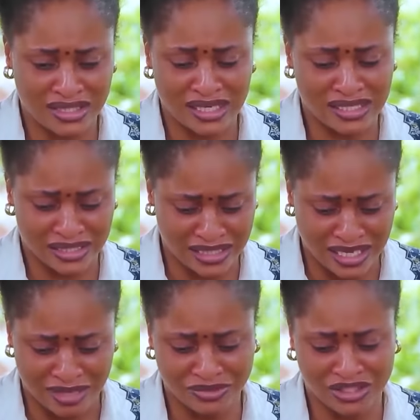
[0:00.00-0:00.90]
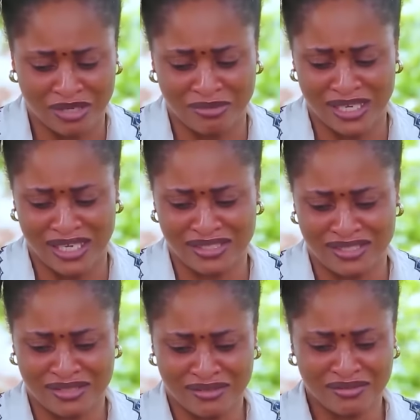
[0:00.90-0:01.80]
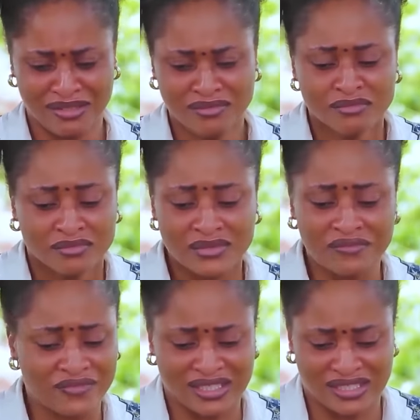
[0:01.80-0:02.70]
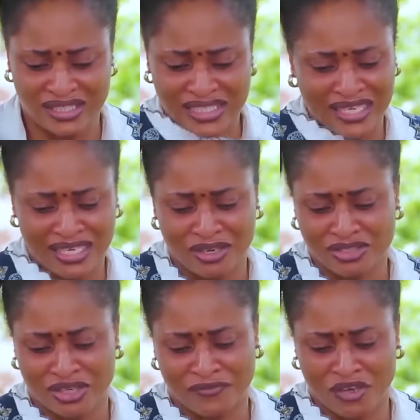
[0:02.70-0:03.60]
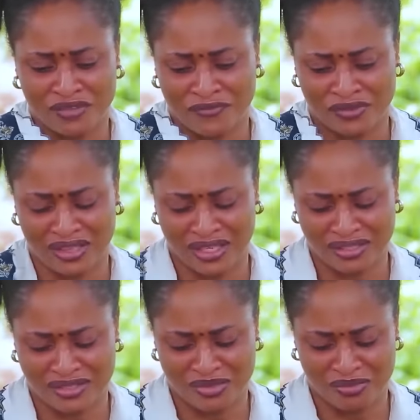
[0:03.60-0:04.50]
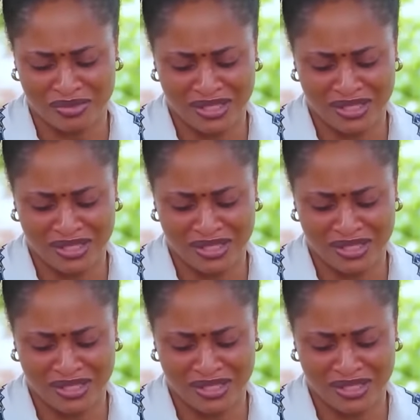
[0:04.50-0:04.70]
He said that I am shameless. In fact, he said a lot of hurtful things to